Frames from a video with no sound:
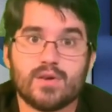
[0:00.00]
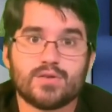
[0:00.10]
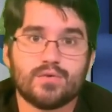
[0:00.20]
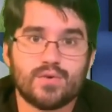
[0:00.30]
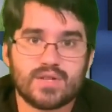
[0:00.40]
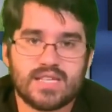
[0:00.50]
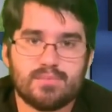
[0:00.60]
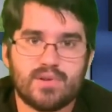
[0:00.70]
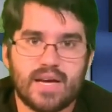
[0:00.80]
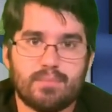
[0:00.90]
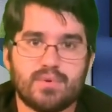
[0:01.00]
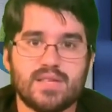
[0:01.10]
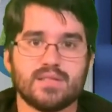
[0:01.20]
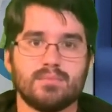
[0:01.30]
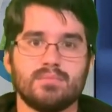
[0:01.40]
So for example, a
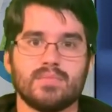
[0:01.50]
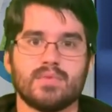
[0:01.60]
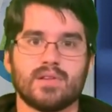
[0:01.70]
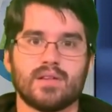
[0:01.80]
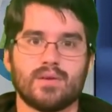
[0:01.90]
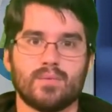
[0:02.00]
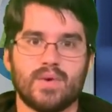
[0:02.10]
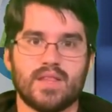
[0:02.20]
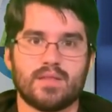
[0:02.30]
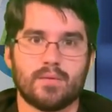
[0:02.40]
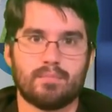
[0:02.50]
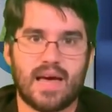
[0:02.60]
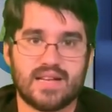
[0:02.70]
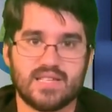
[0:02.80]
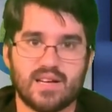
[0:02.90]
prism with
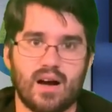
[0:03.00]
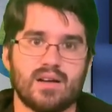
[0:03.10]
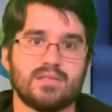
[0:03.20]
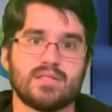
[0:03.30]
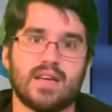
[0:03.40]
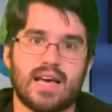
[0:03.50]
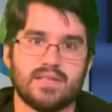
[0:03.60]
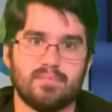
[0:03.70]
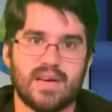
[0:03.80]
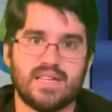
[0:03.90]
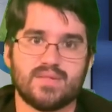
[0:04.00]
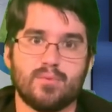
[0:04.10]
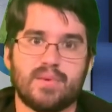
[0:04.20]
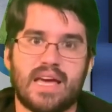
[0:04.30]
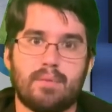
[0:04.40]
pentagons as a base
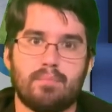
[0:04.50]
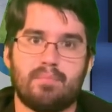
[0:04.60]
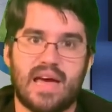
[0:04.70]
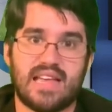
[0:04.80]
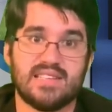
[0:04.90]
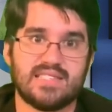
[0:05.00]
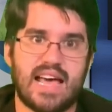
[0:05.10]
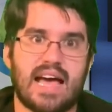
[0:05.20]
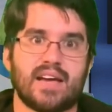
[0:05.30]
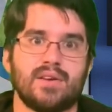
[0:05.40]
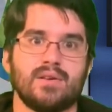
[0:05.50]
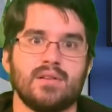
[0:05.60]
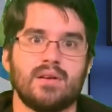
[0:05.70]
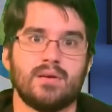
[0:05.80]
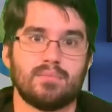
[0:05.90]
will be a pentagonal
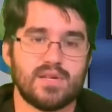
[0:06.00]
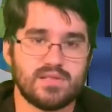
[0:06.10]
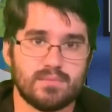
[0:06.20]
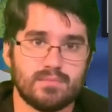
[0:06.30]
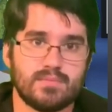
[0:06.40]
prism.